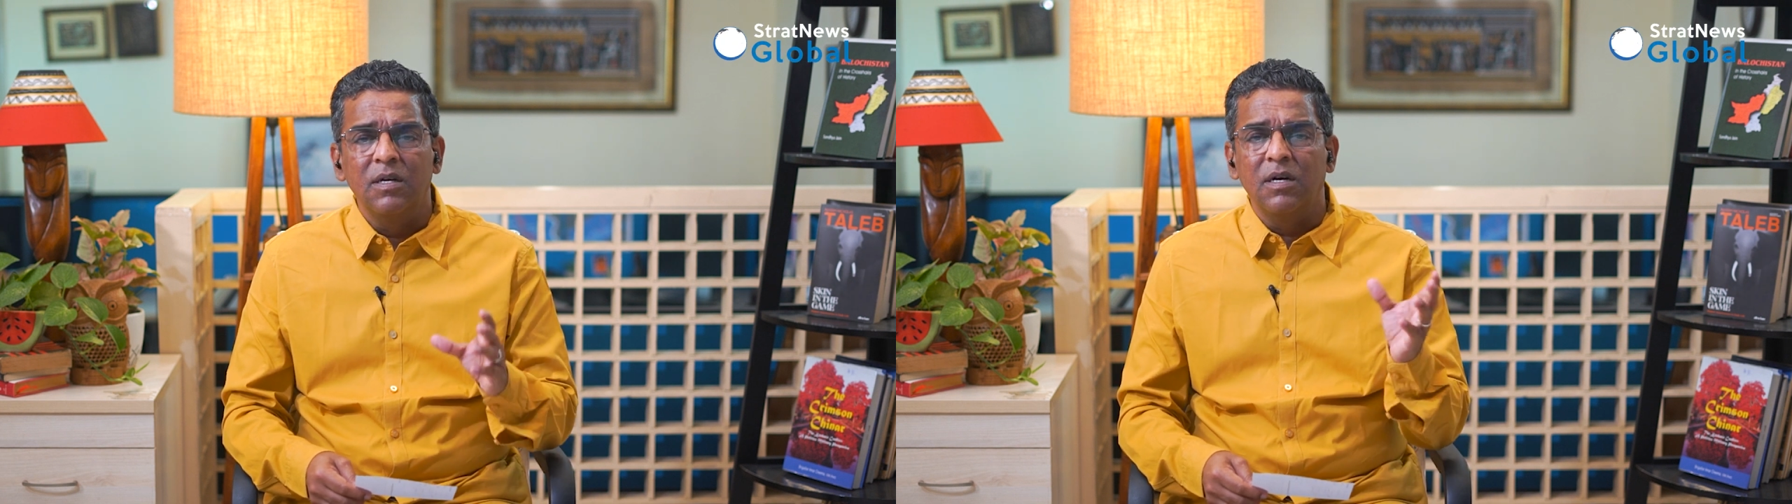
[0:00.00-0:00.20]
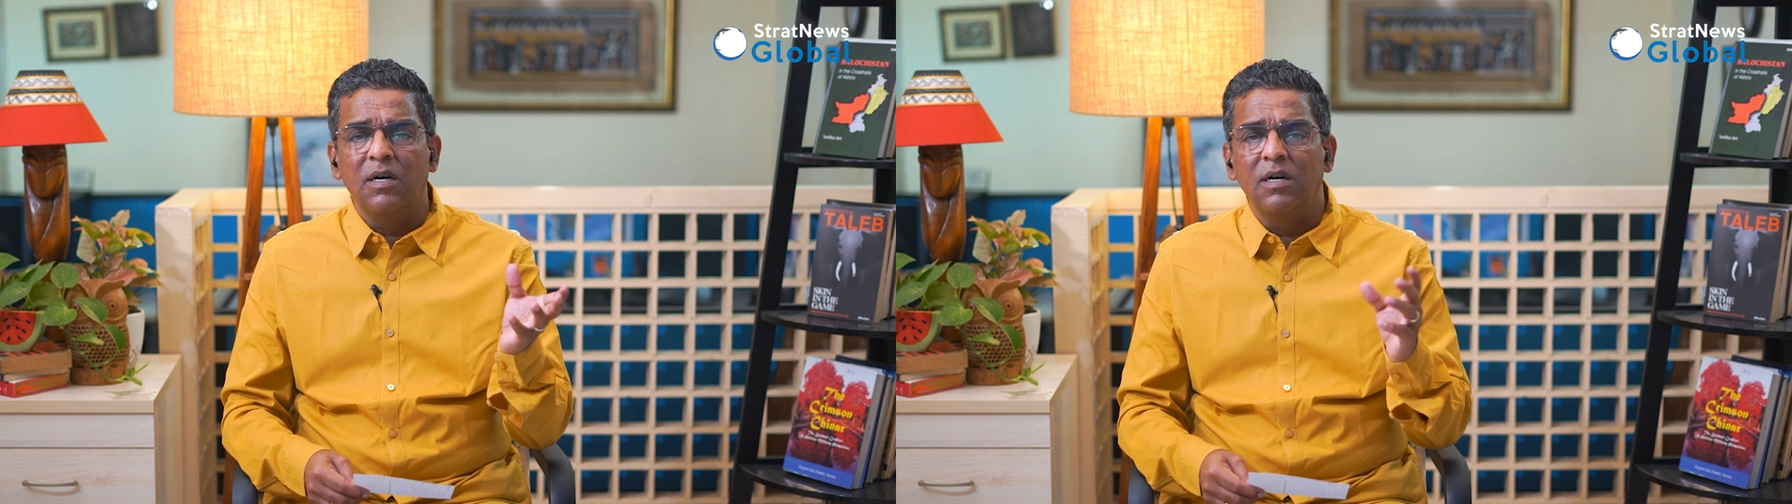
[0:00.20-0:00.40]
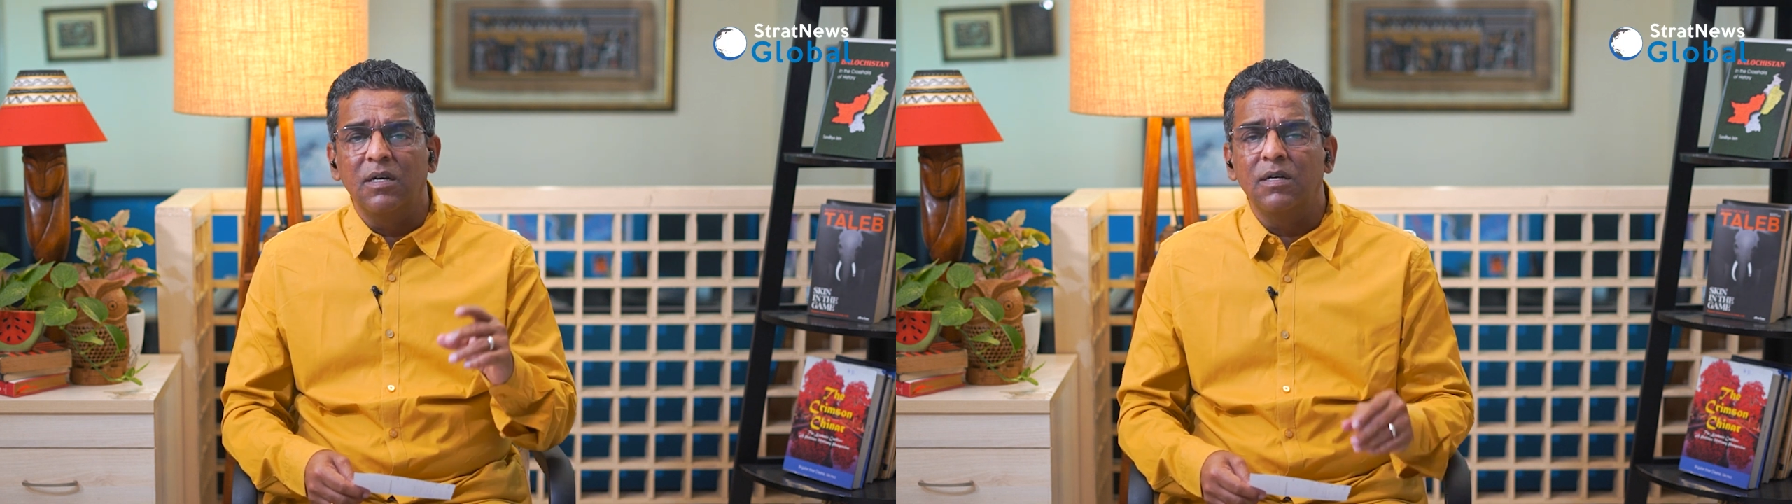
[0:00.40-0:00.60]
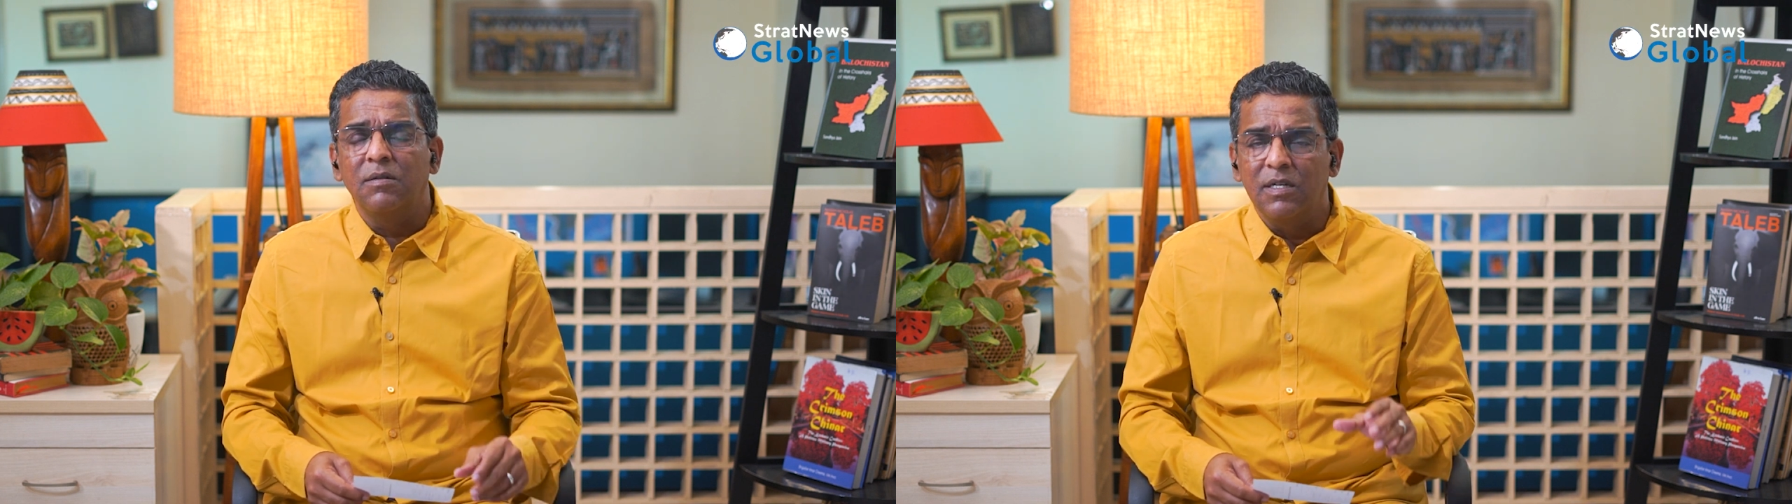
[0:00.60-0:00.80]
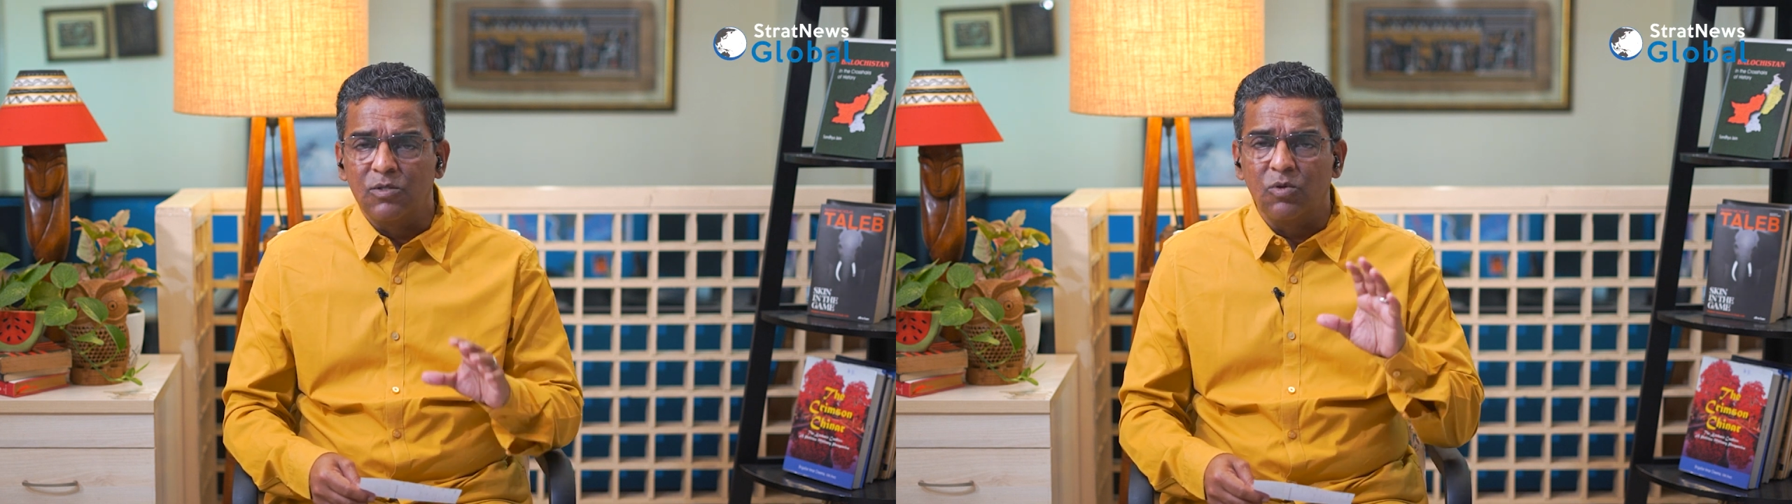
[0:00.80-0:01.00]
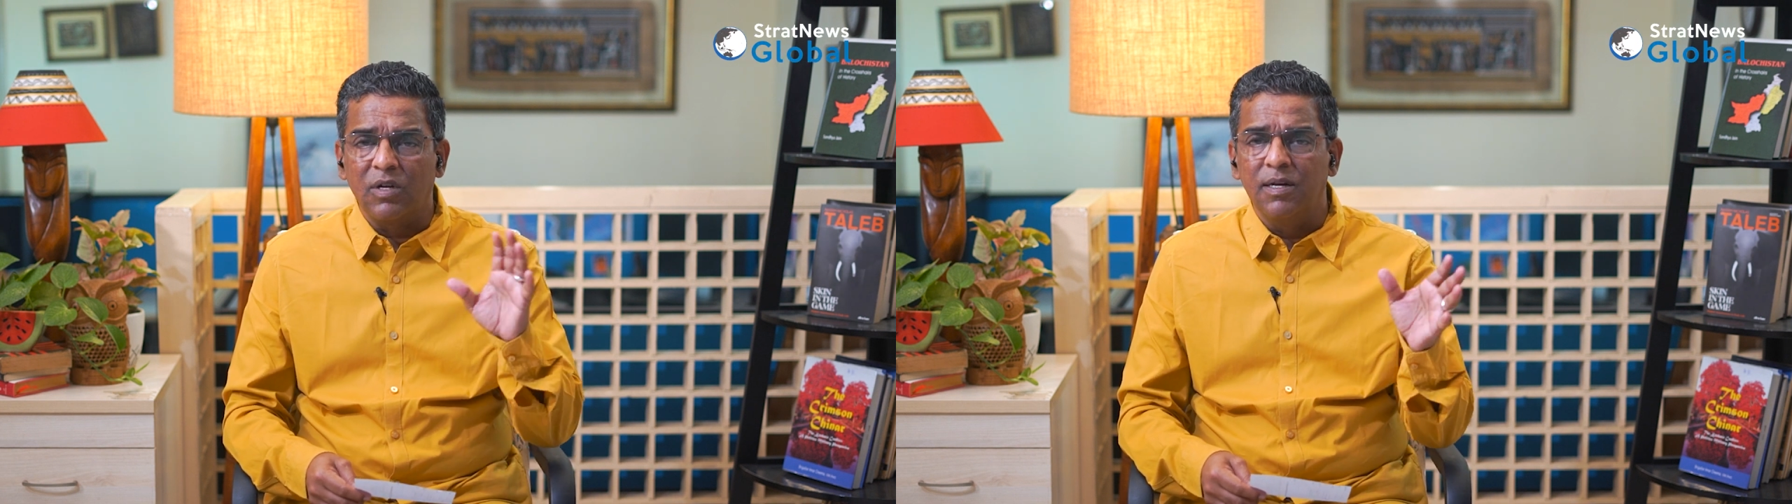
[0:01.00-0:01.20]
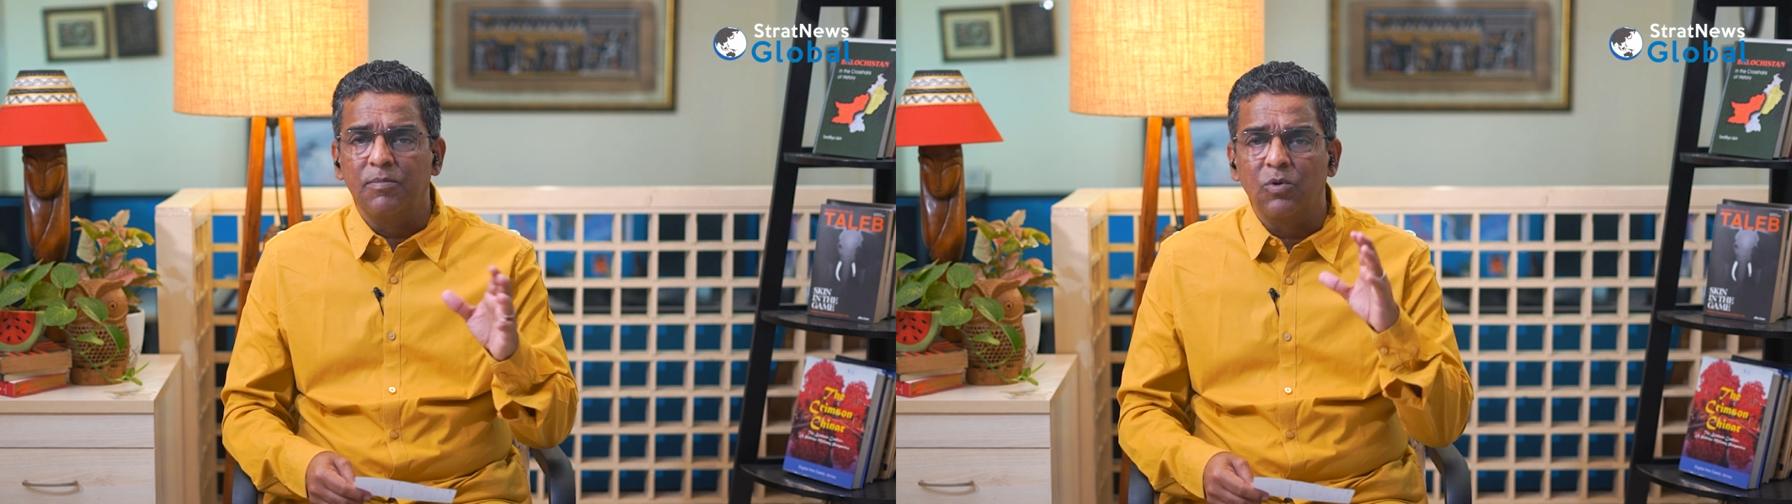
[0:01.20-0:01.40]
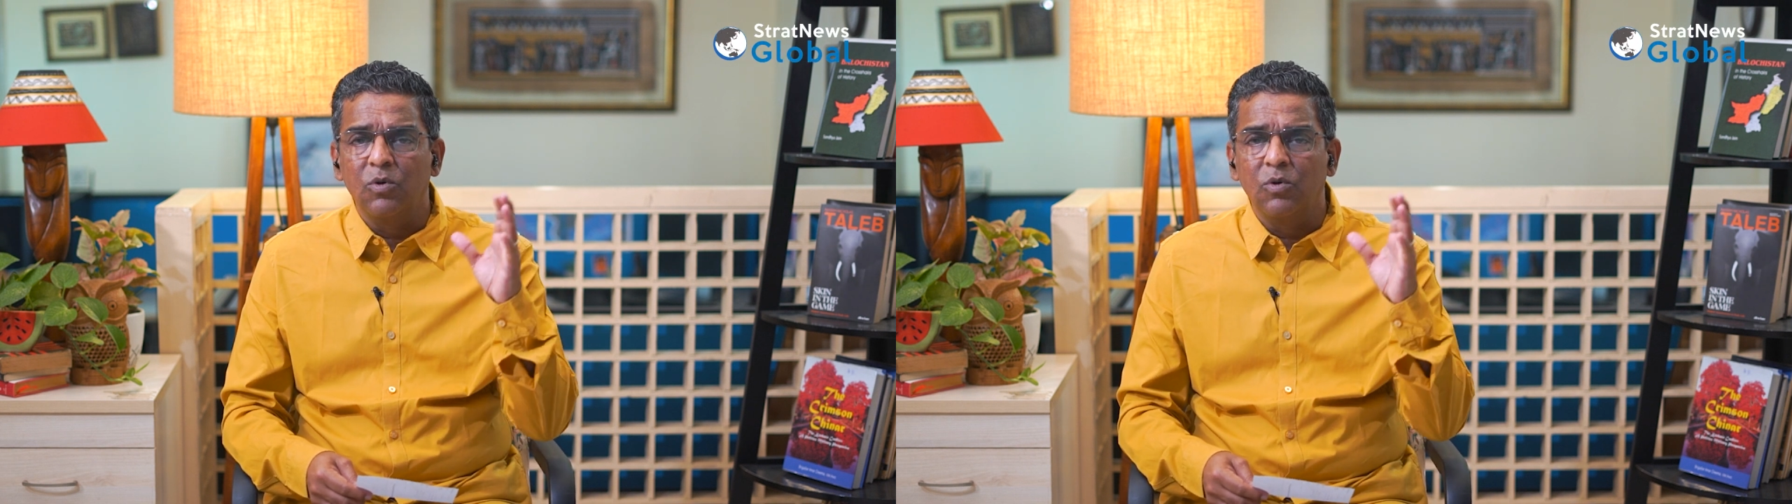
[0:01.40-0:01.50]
There's no time to